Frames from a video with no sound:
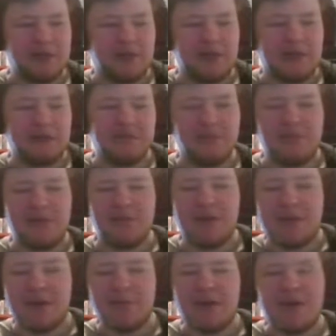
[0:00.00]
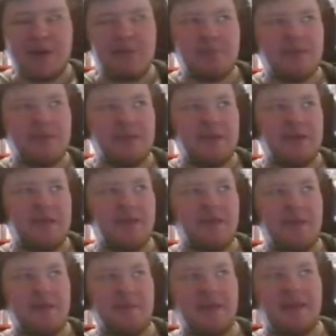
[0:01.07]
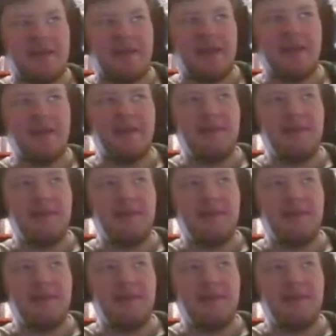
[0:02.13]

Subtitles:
Well, I mean, I'm hype. I'm excited,